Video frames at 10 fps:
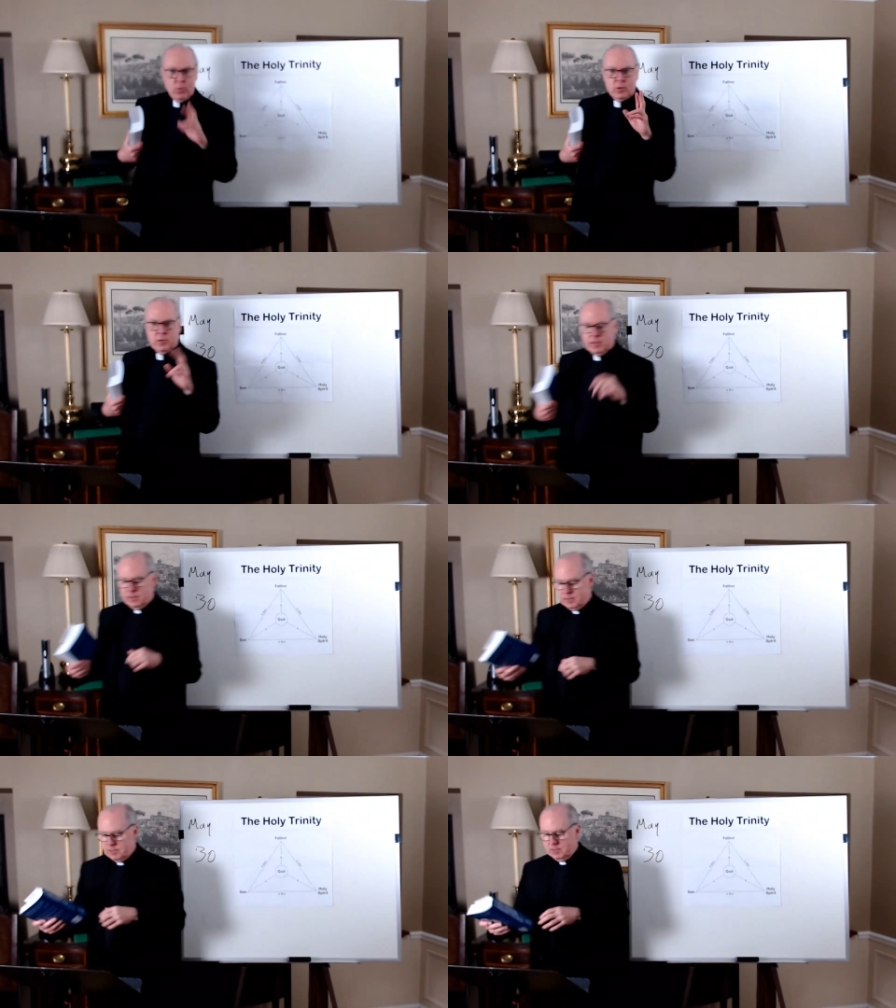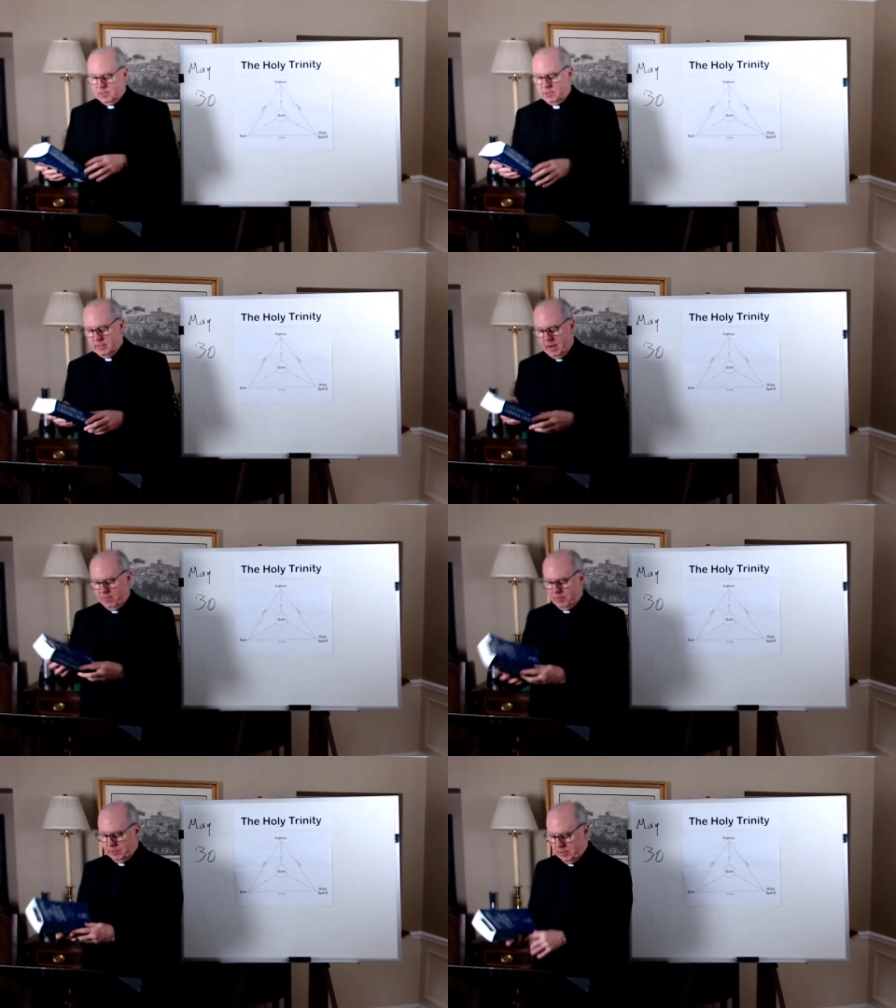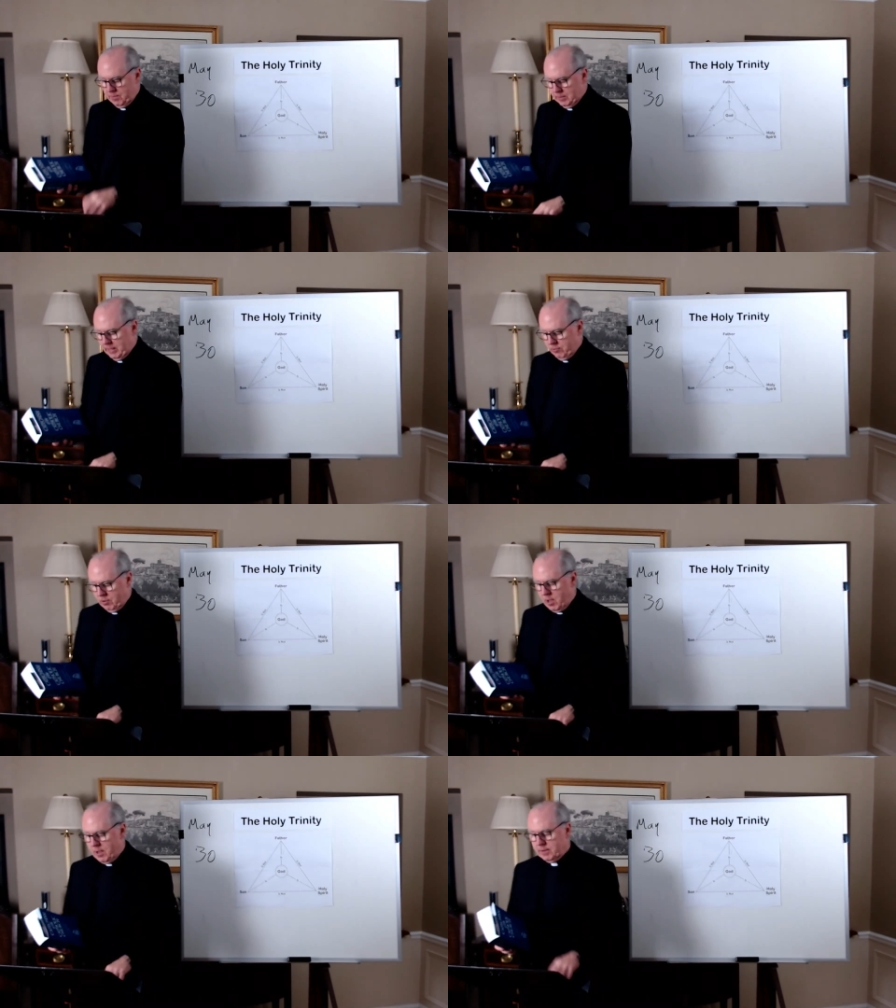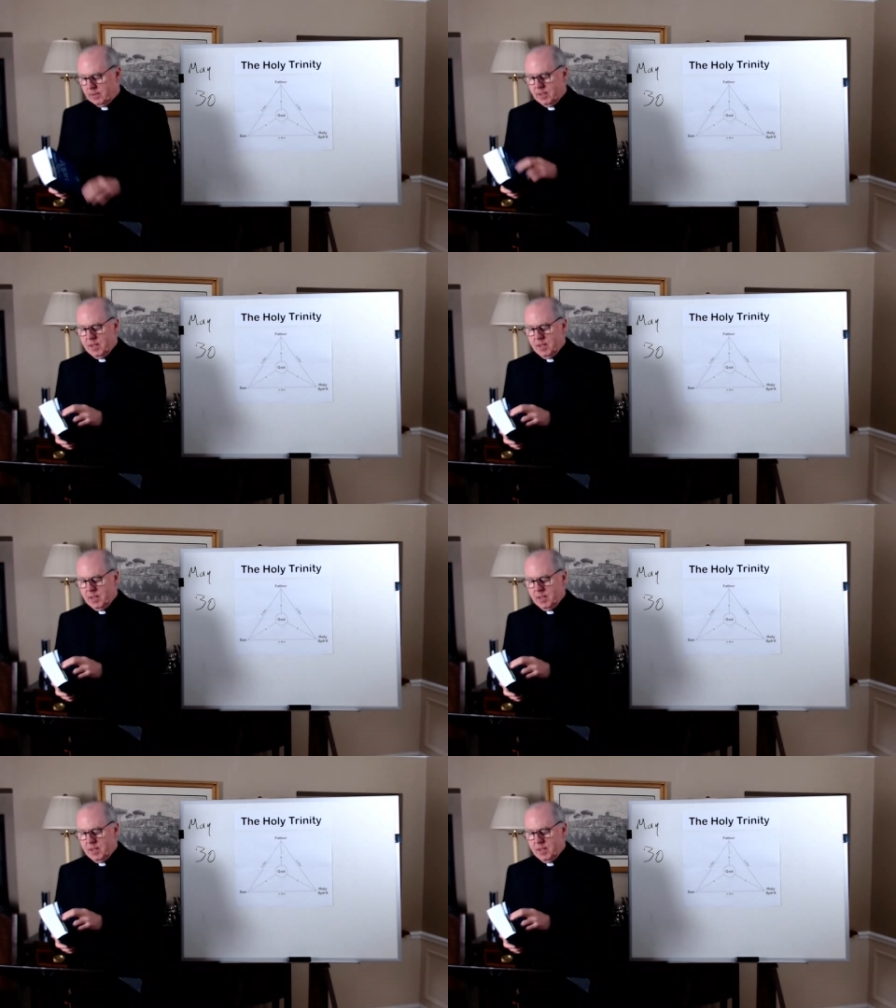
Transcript: We'll look at this a little carefully later on,